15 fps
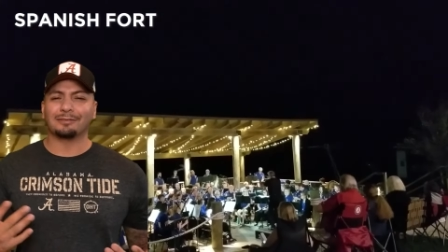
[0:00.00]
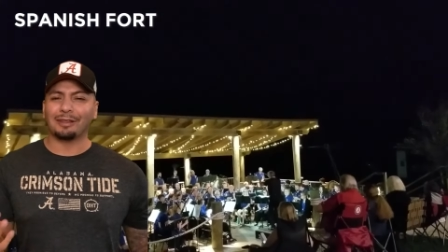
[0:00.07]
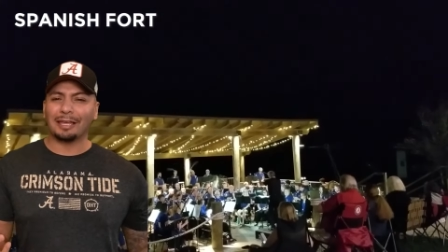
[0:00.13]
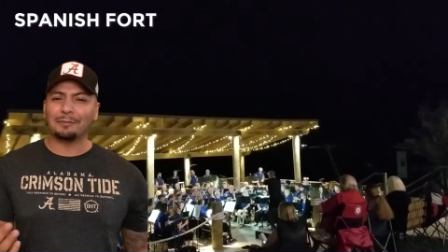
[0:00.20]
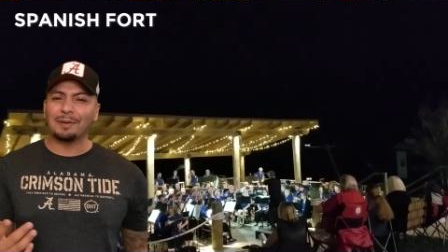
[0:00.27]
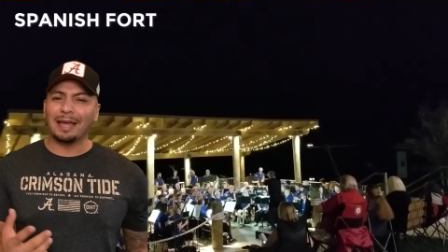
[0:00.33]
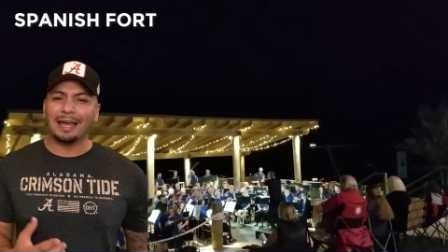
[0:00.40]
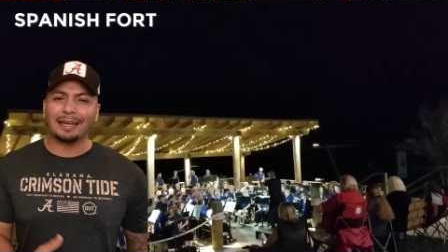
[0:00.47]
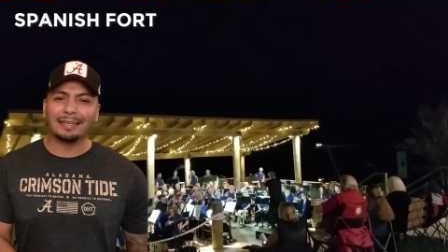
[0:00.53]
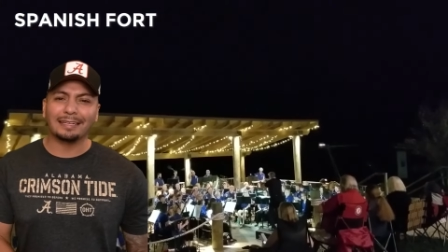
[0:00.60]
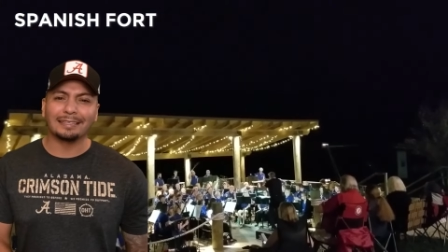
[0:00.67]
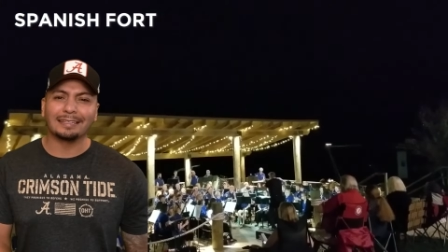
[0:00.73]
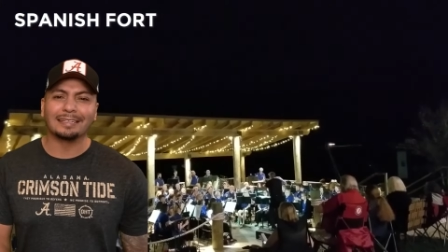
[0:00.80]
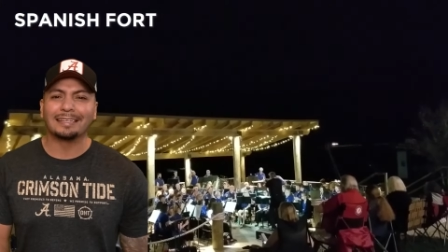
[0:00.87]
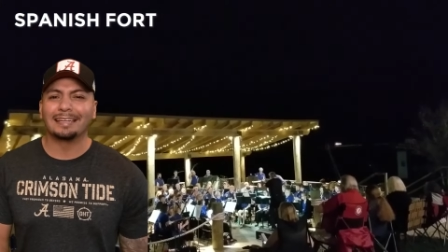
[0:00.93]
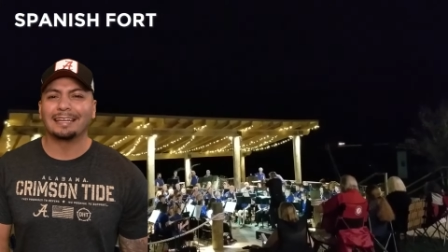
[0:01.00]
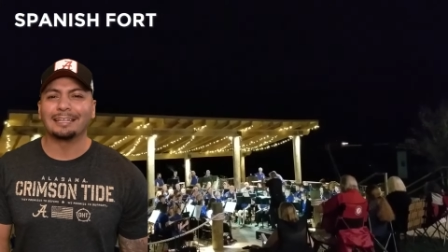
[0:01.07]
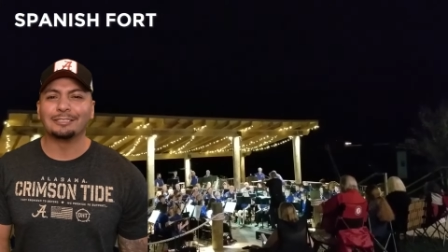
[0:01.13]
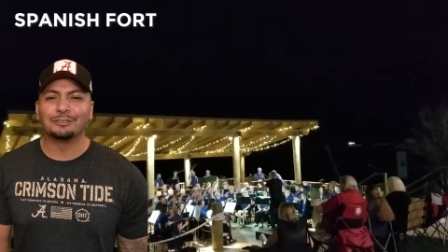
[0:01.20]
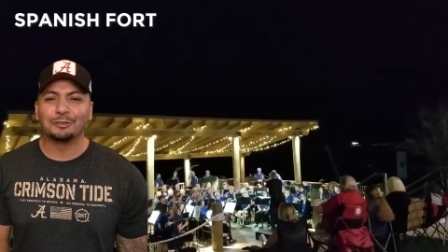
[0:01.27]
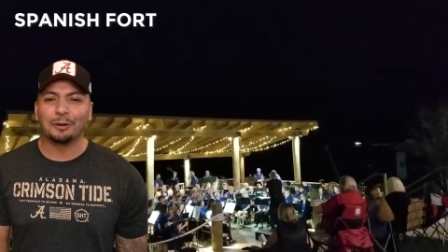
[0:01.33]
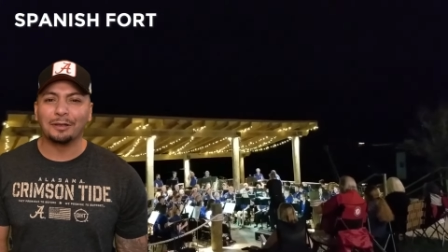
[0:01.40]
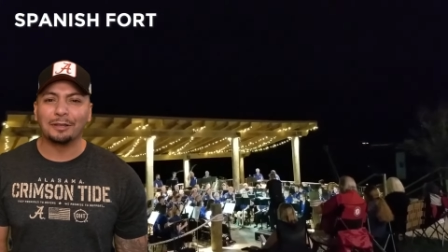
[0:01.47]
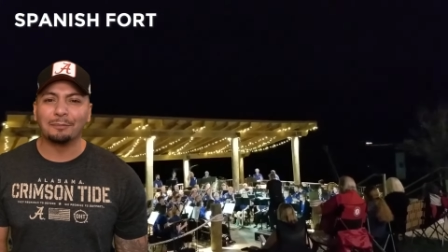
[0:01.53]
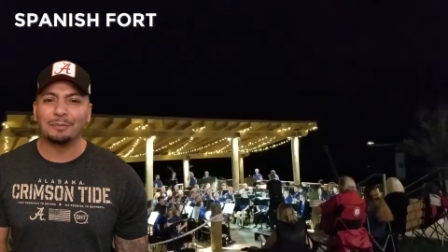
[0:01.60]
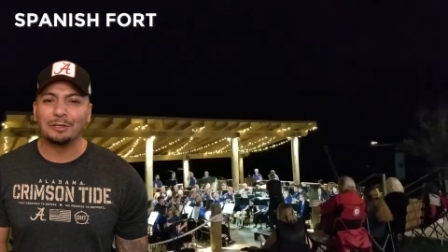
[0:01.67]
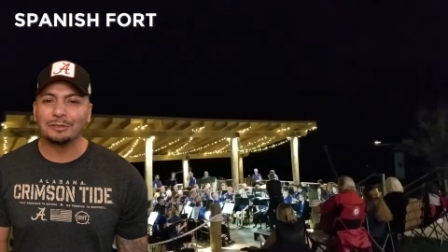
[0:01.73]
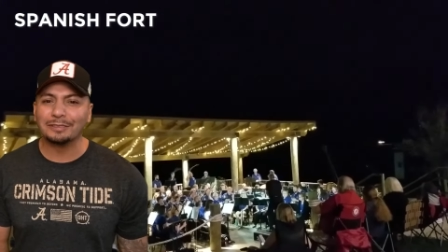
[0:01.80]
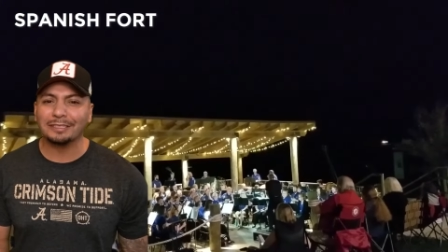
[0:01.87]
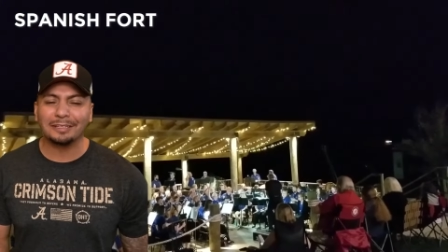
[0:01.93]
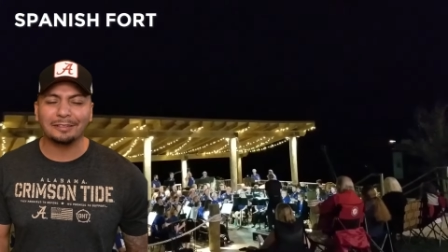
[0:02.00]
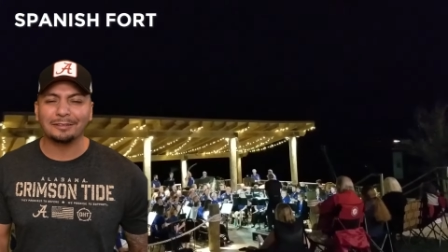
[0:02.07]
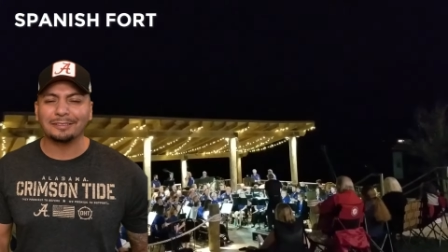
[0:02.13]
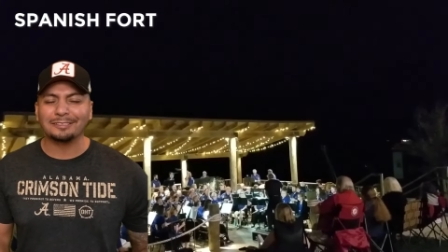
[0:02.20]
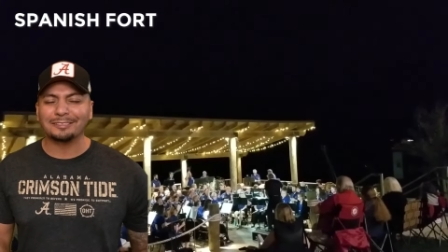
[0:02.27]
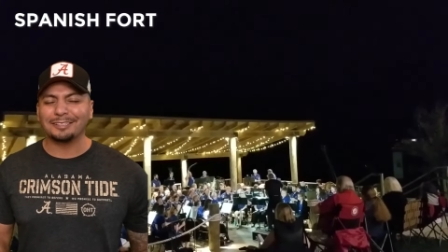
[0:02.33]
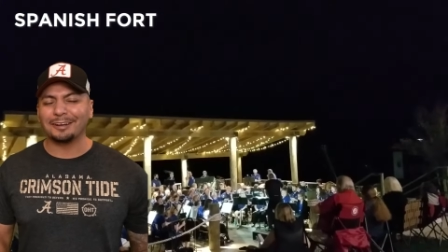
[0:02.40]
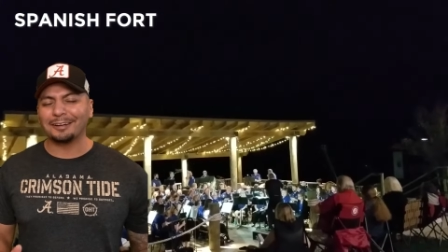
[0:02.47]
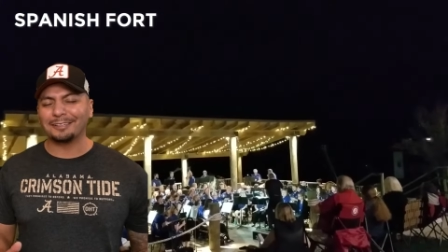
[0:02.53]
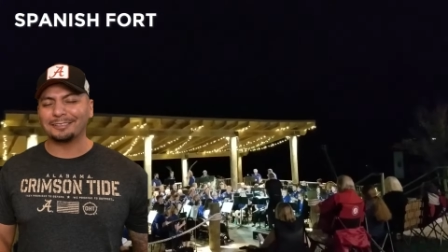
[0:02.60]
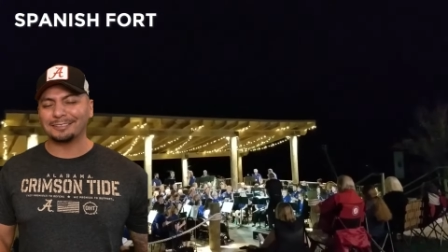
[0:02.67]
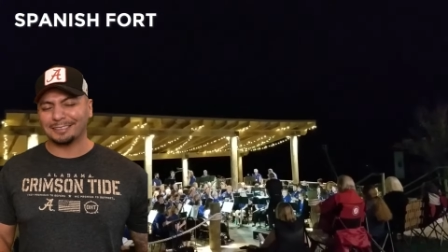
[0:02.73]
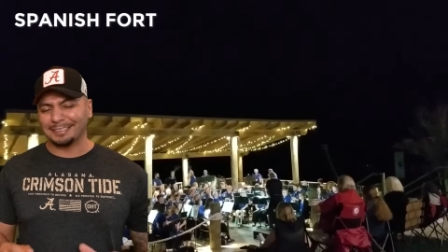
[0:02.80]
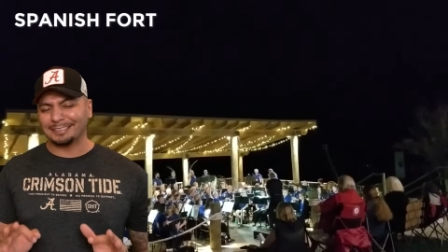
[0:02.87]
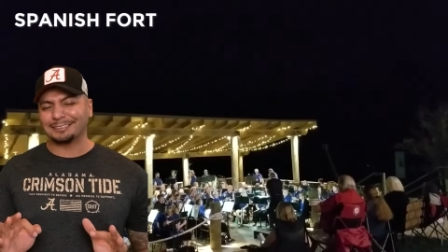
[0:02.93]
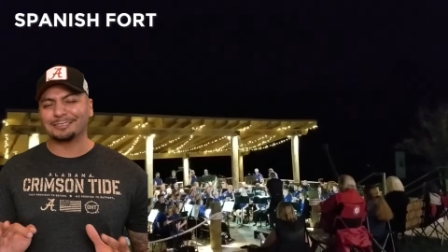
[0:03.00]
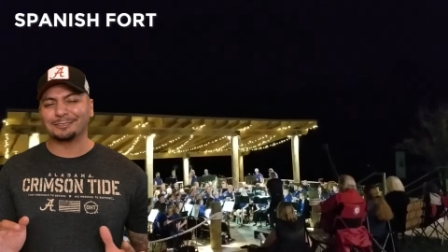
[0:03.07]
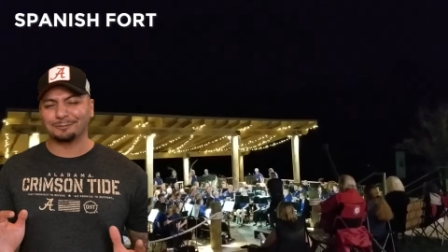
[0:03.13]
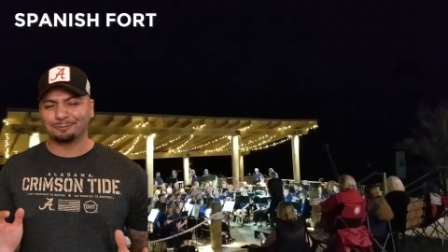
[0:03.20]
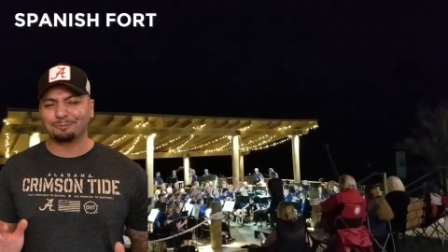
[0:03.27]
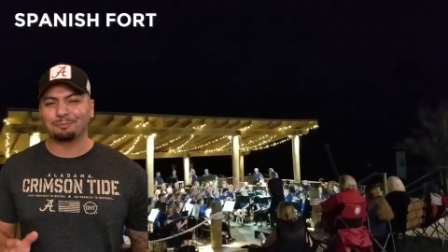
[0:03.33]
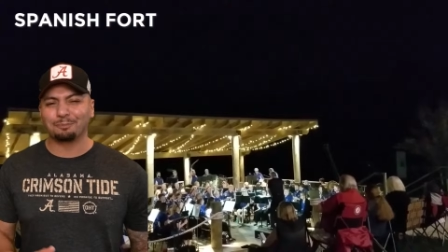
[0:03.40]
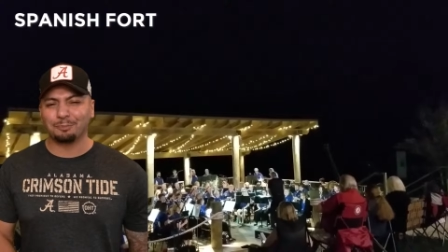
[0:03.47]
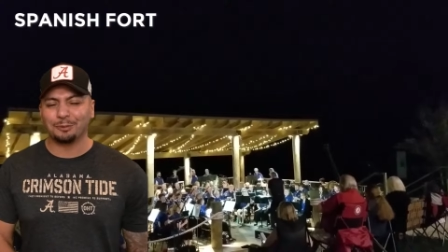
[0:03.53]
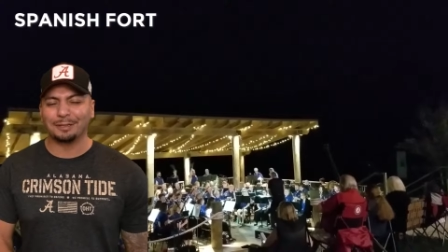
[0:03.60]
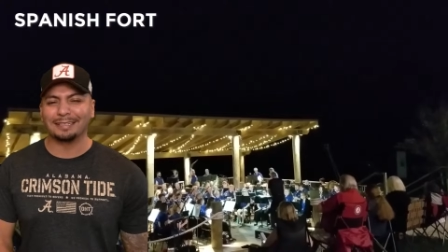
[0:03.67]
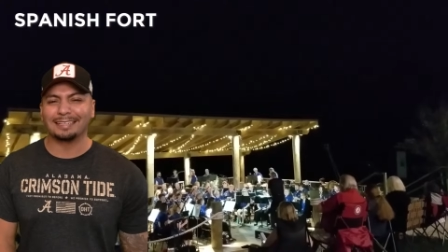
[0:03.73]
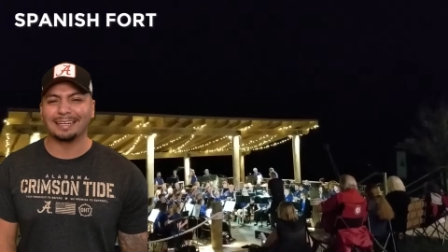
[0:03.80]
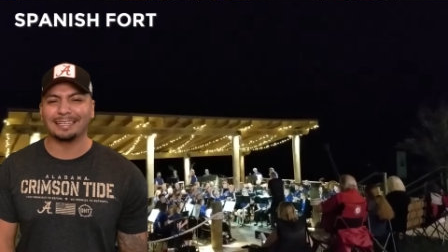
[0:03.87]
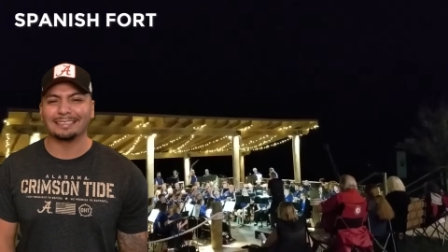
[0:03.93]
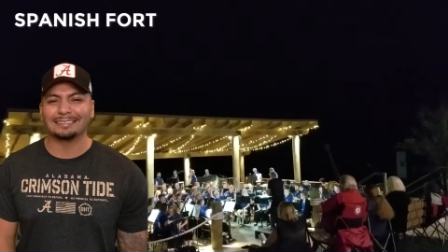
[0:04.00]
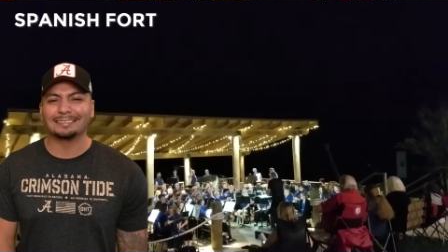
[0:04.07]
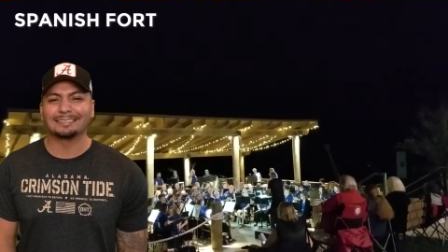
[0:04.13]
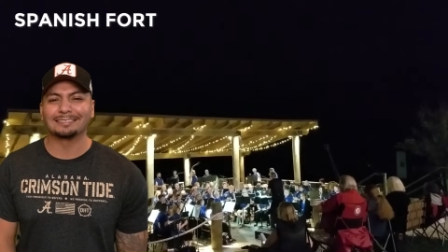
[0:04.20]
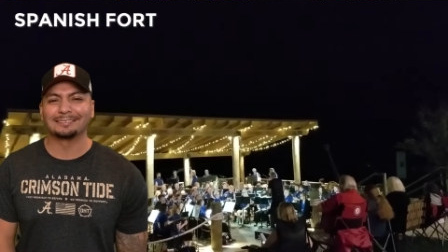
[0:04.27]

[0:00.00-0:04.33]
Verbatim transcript: lay back and enjoy the music under the stars. It's pretty nice.